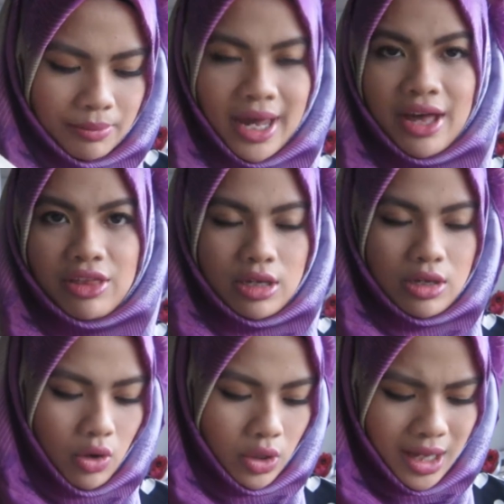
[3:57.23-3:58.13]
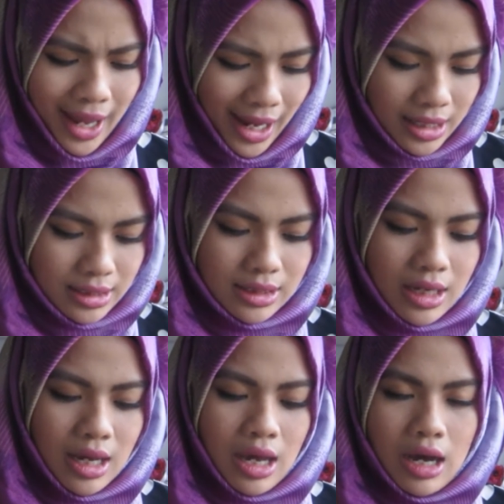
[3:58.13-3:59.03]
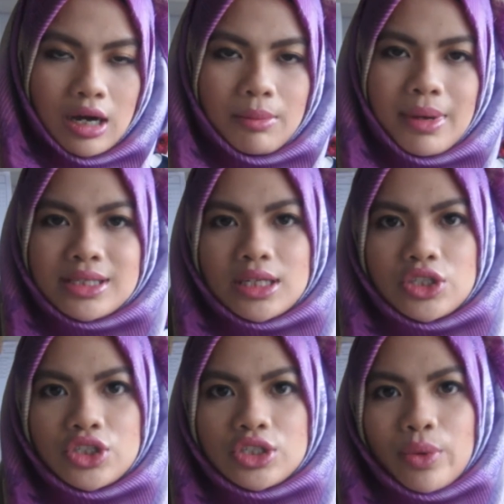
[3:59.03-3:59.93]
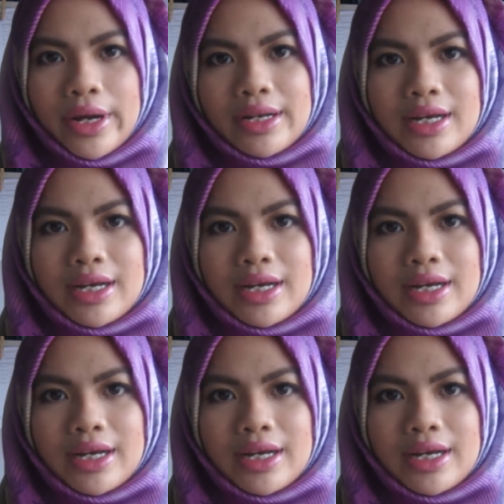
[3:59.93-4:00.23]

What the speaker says: Kathy or Kate. Basically she's quite